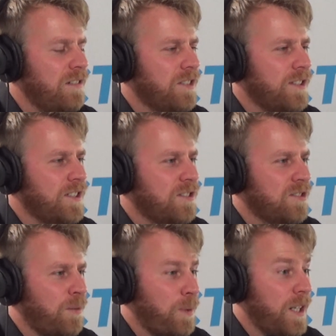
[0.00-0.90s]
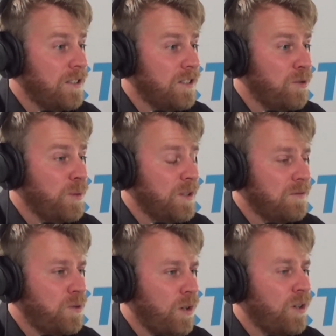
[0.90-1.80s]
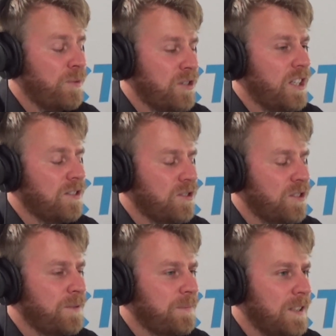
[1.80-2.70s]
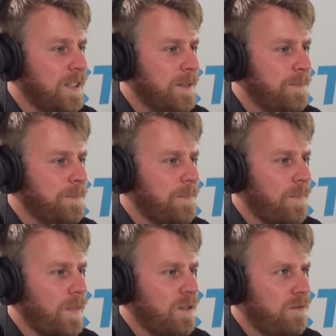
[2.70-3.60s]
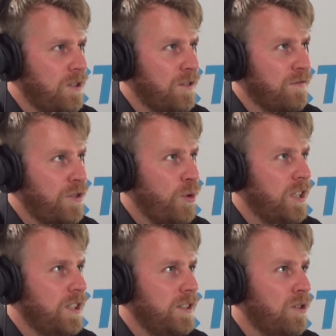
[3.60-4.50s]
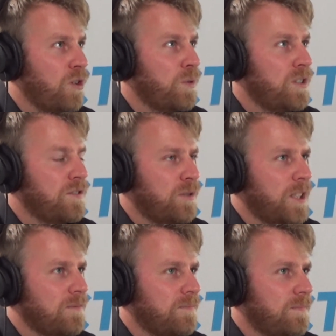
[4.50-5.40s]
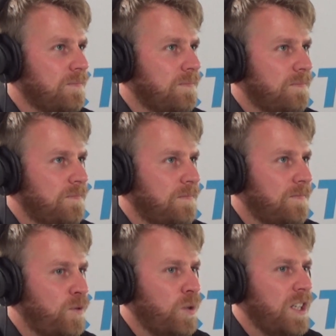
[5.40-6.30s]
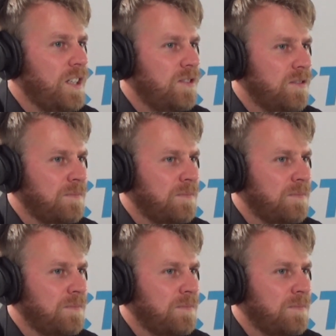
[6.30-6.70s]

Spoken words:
Really, I played it quite a lot when I was younger. Sorry, from 13 onwards for about 4 years.